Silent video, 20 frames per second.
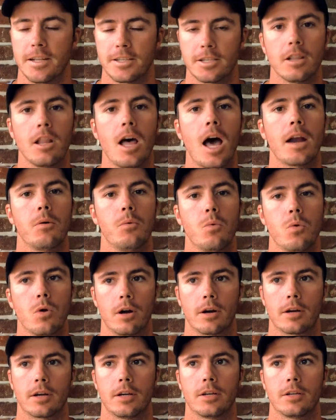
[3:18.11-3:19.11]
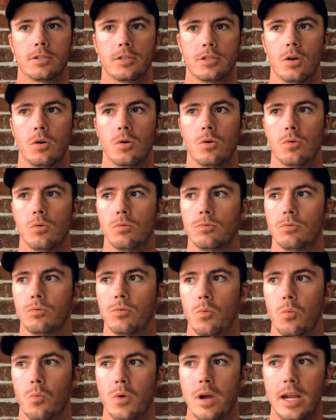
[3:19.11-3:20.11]
it's a lot of work, so
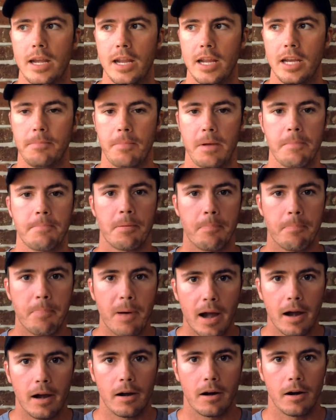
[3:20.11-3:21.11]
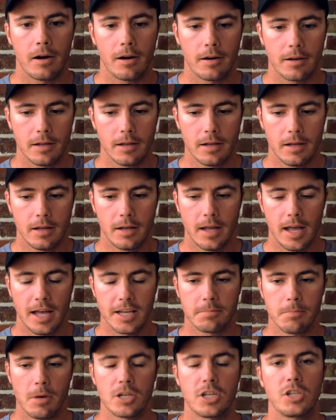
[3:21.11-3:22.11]
we need to be prepared
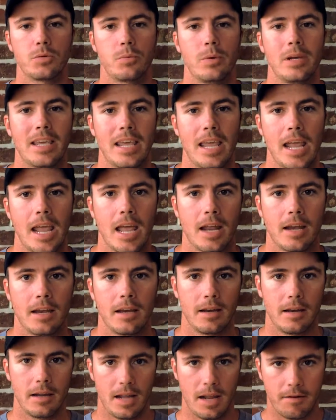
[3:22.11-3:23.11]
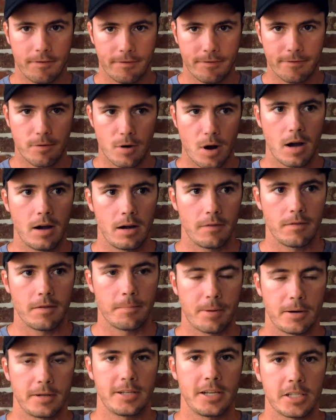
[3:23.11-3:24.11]
as much as we can in front of
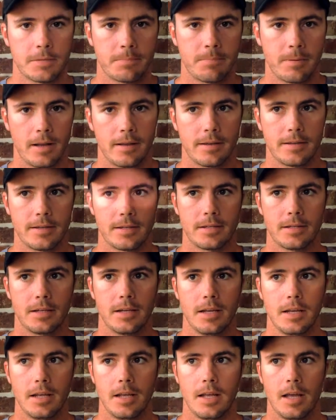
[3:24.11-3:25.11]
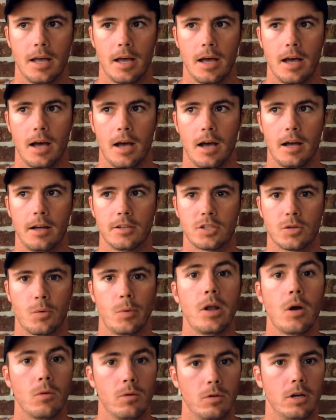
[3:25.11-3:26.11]
the participants, uh,
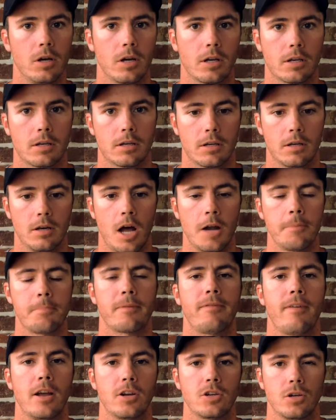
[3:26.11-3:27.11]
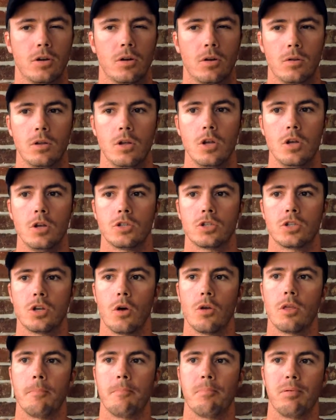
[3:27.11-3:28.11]
so we don't look unprofessional.
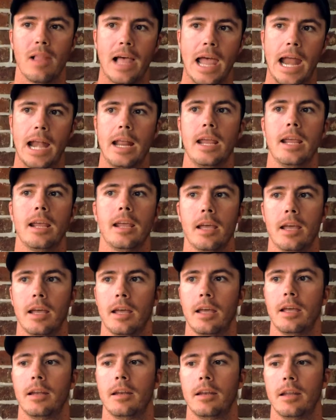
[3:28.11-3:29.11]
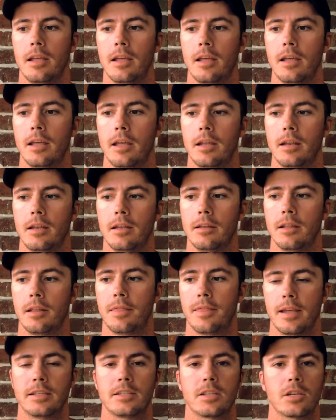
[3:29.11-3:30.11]
So the planning and, and
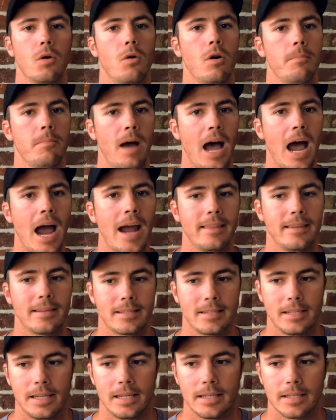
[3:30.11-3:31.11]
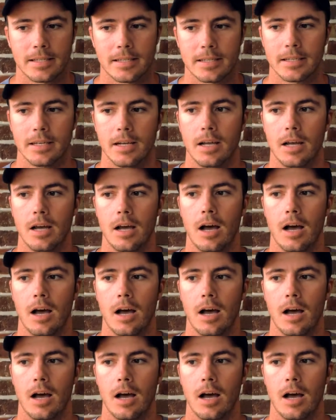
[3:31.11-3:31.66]
the things that go on behind the scenes